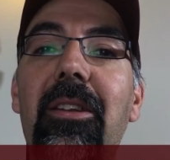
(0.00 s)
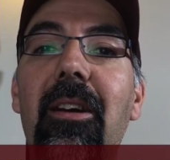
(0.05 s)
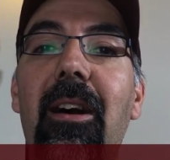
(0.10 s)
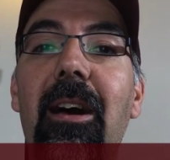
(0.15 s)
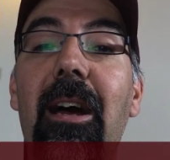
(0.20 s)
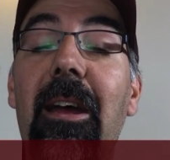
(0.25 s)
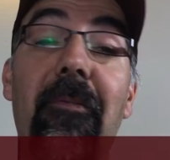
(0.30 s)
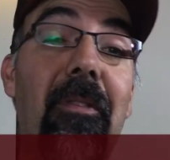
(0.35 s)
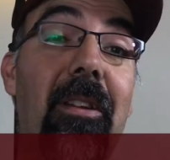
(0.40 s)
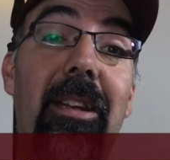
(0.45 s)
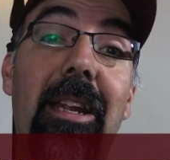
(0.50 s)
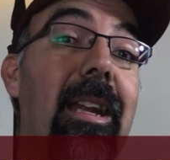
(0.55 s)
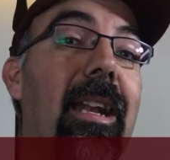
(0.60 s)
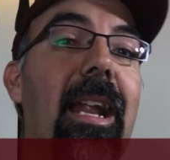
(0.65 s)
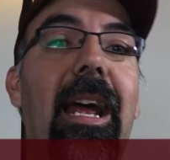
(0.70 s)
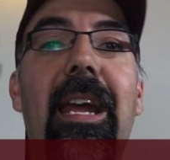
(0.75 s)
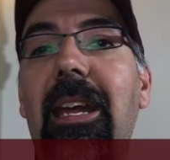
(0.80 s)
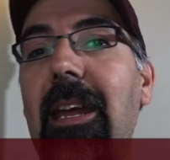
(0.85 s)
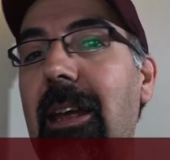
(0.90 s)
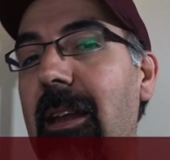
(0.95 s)
If you didn't
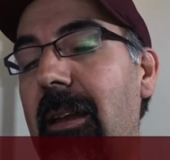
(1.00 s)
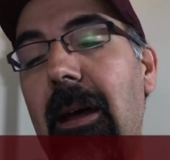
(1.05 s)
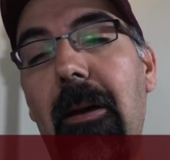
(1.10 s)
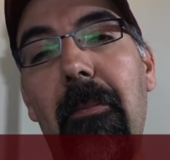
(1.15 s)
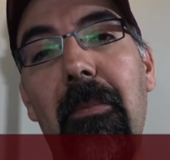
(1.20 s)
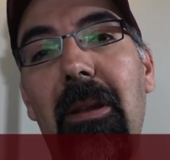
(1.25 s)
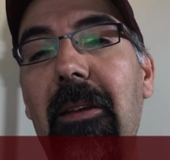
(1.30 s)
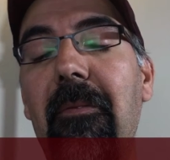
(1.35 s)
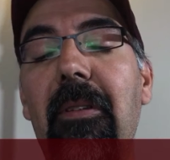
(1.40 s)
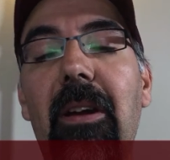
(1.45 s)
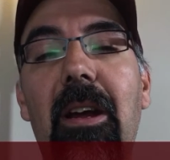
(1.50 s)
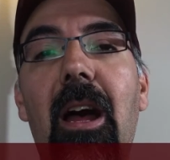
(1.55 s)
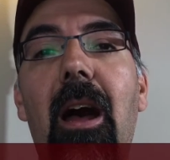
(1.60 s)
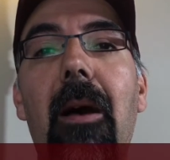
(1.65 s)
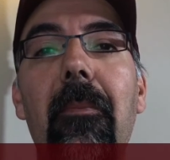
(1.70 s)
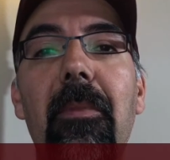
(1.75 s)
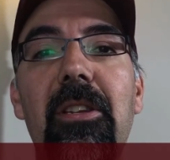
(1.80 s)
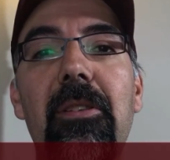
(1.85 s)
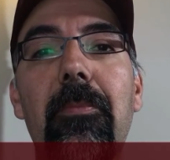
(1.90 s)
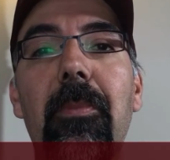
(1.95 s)
like it, leave a
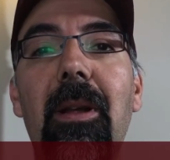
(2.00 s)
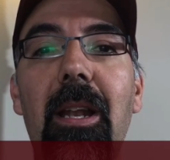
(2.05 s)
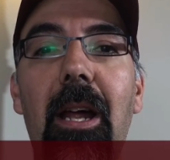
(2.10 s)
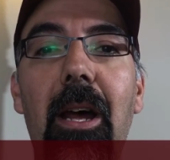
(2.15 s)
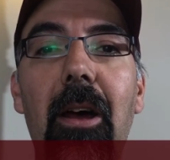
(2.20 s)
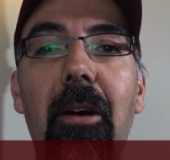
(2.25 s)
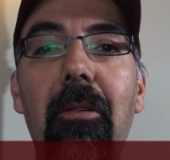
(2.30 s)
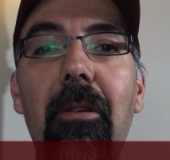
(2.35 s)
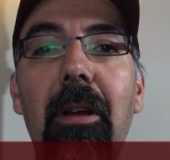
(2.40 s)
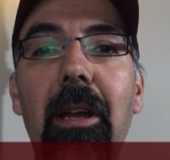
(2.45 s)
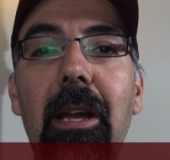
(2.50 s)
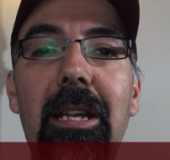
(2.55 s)
comment below.